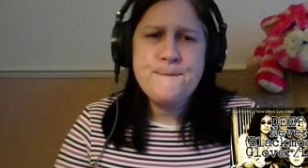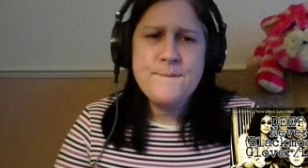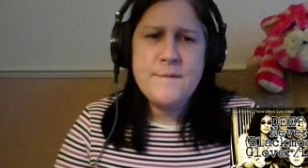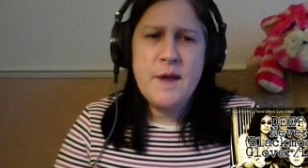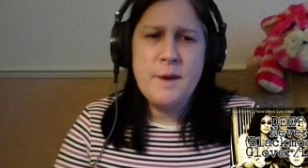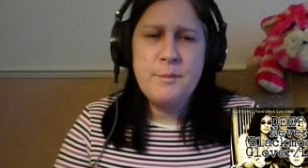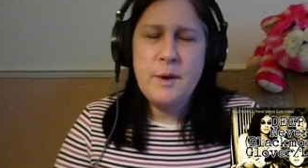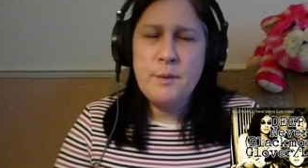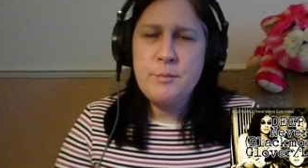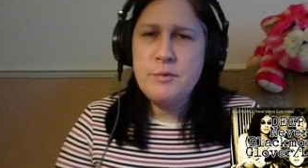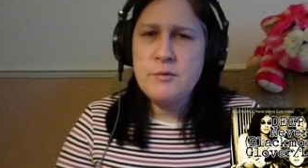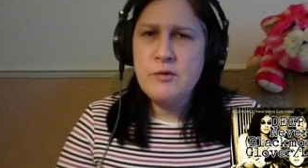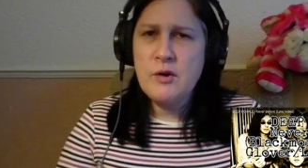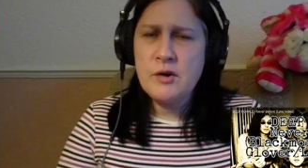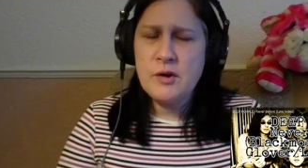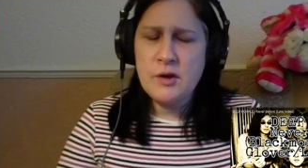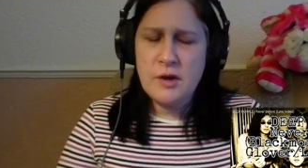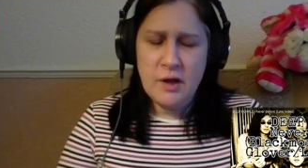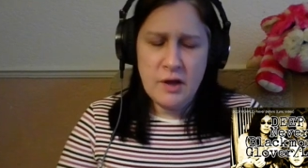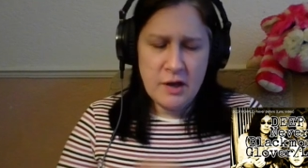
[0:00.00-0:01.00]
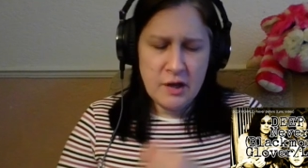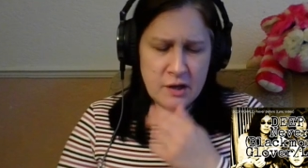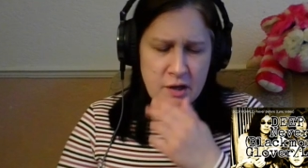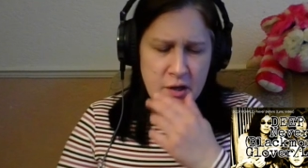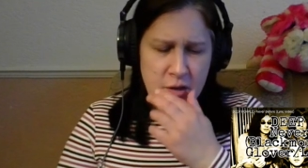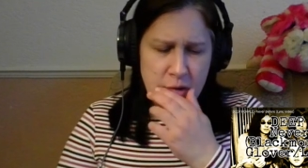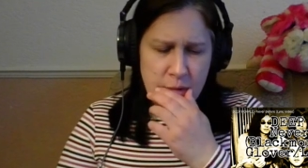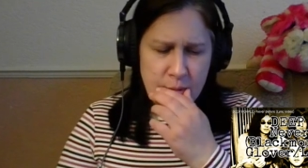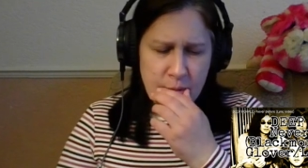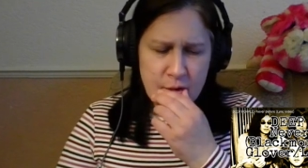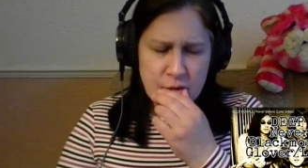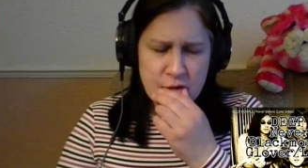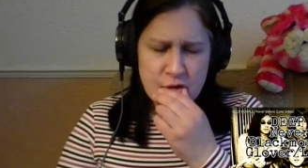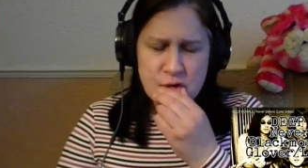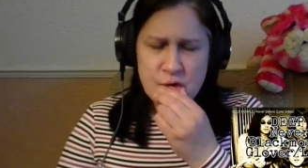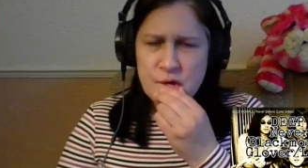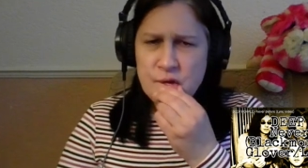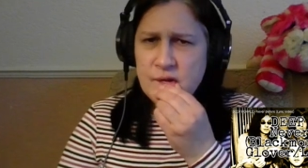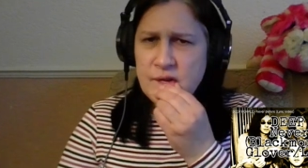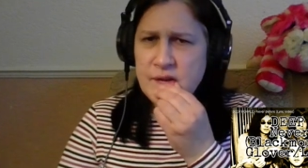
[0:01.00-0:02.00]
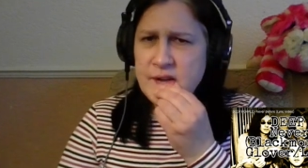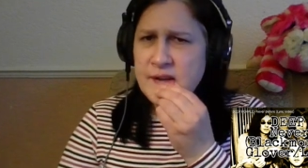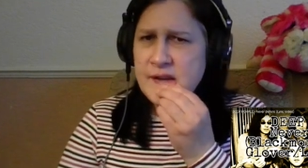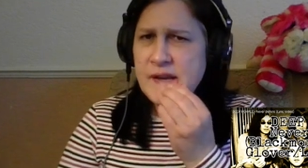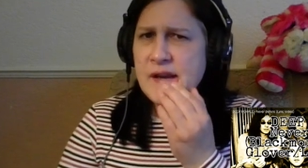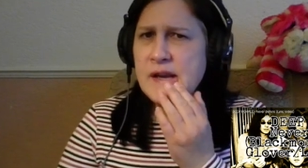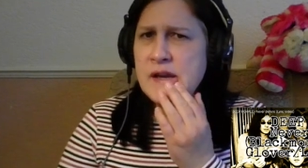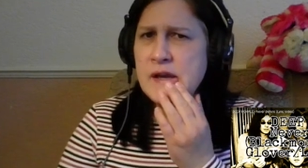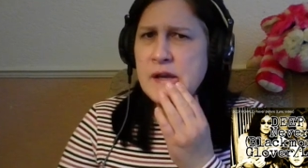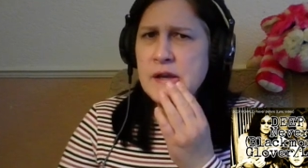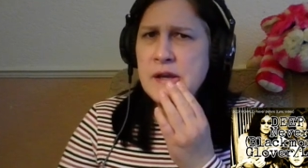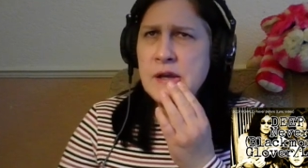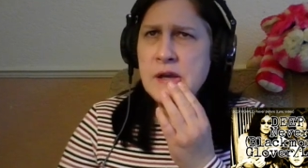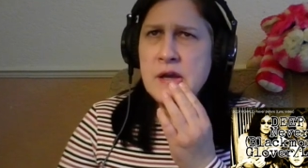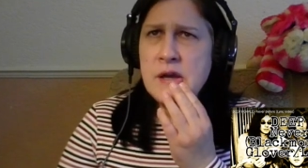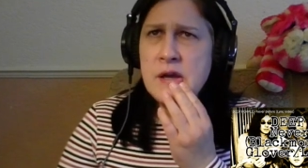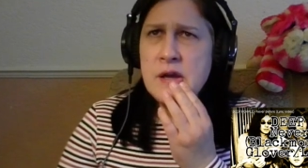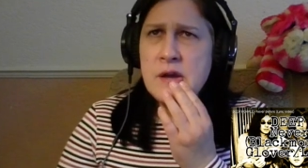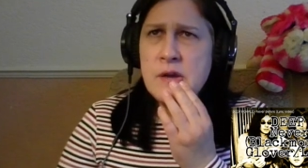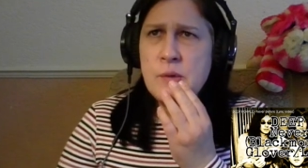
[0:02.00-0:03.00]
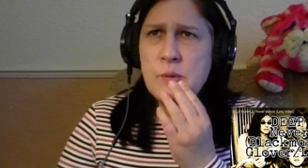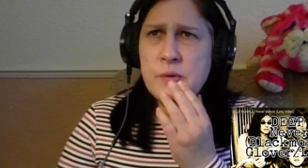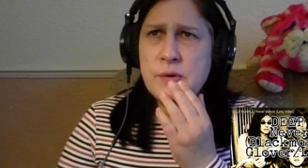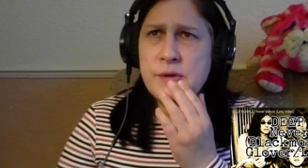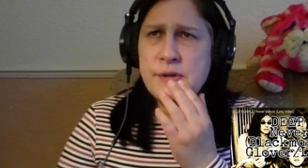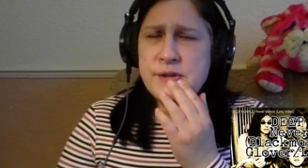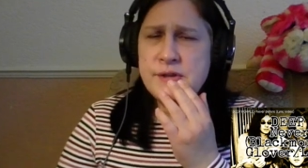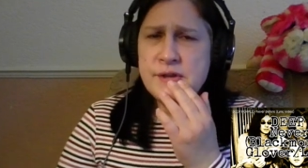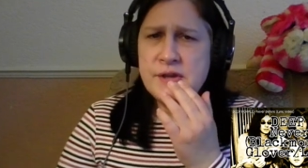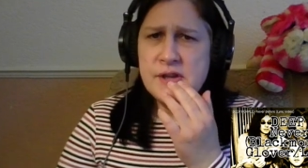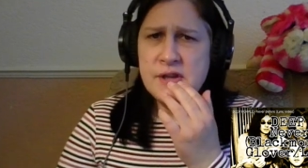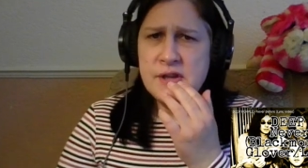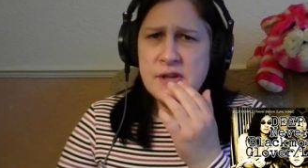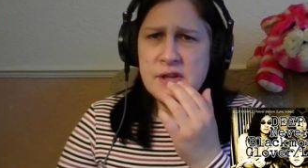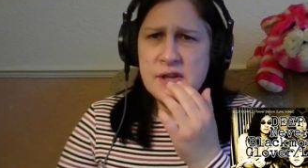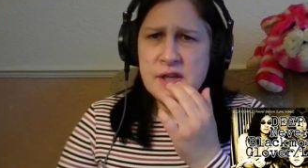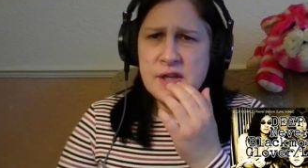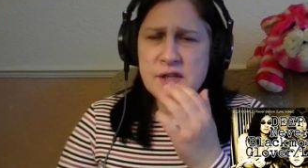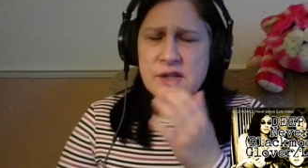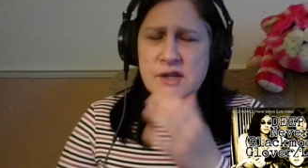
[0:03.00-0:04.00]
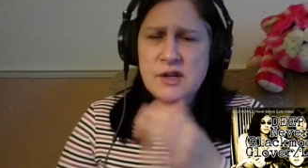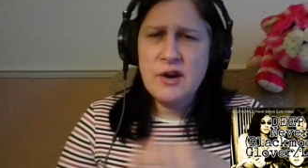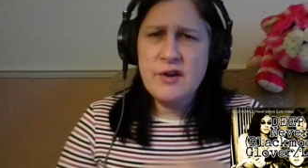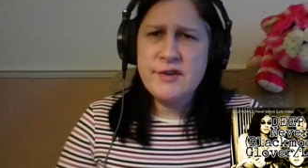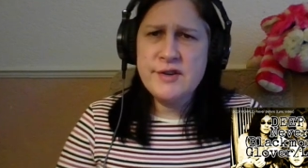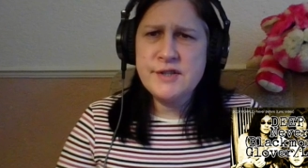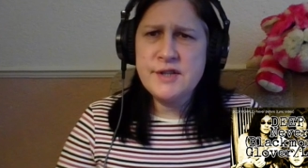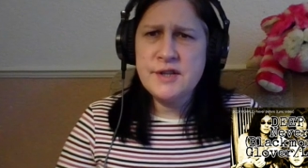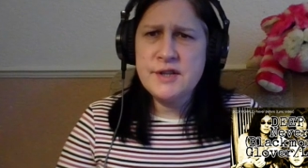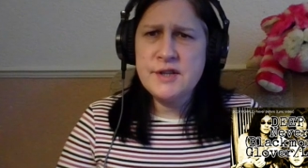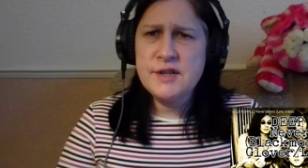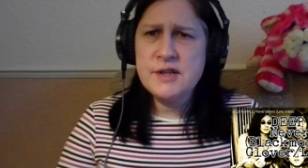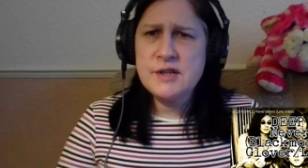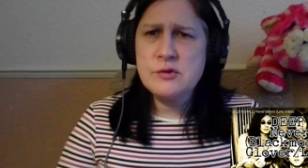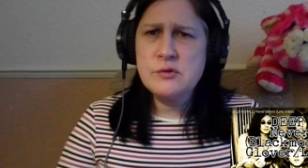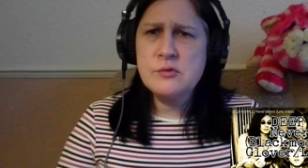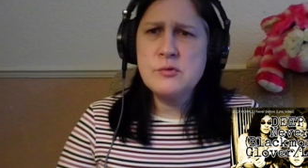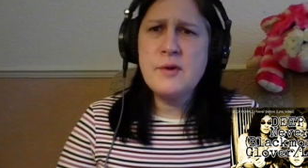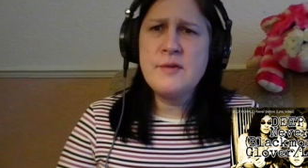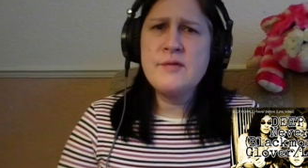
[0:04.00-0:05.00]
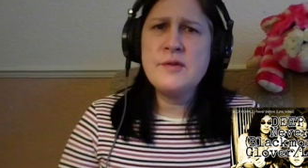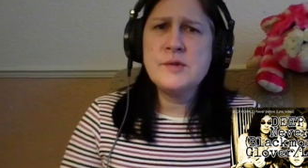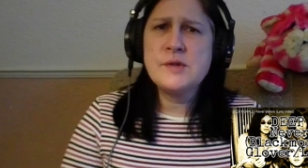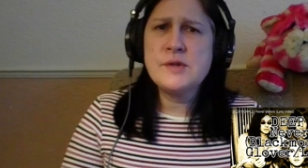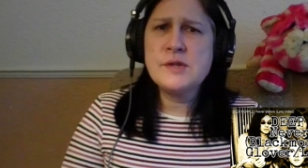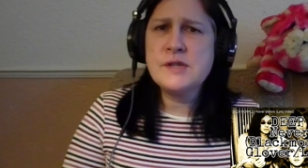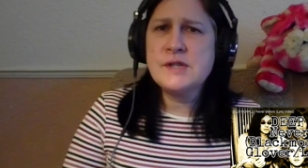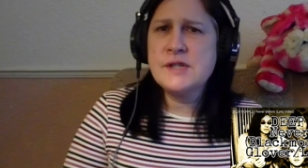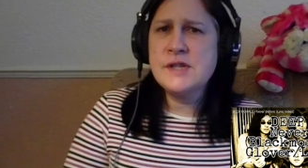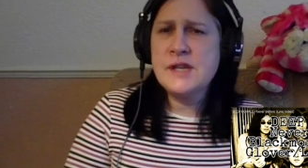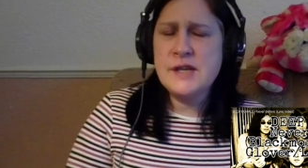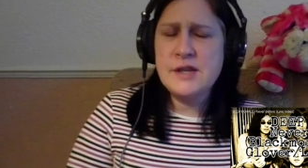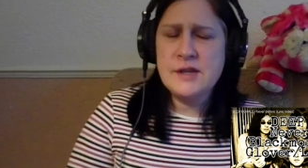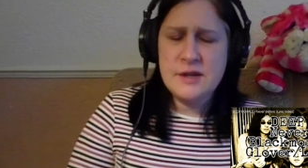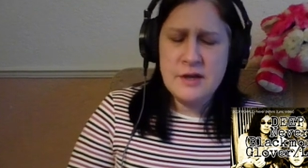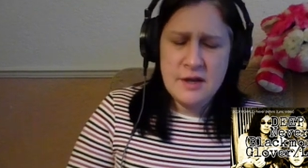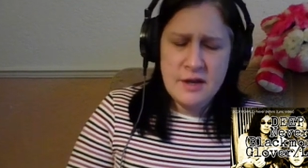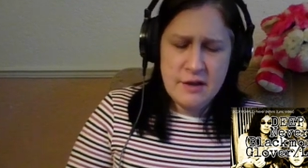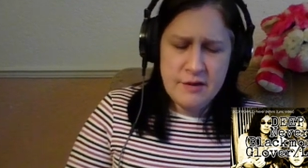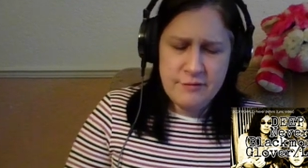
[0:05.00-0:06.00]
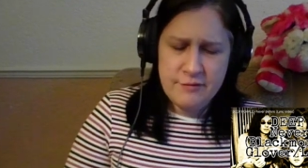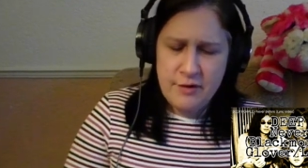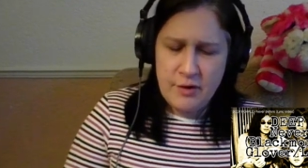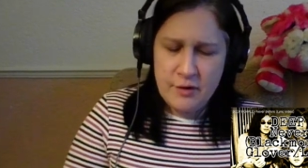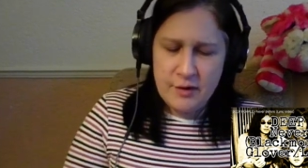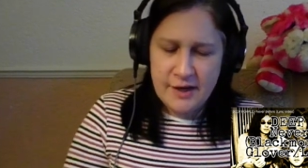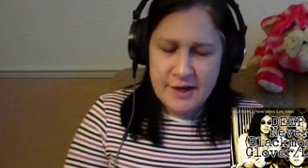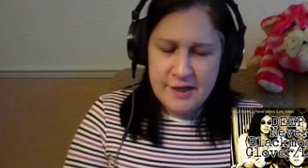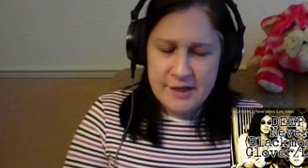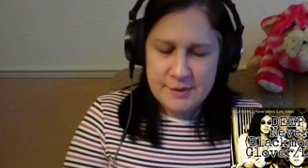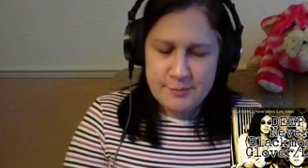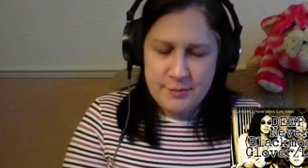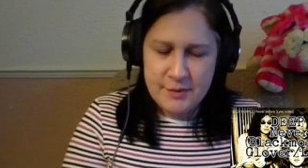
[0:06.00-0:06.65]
I might be wrong. I'm not sure if Ian Gillan was a guitarist on this or whether he was just a lead vocalist.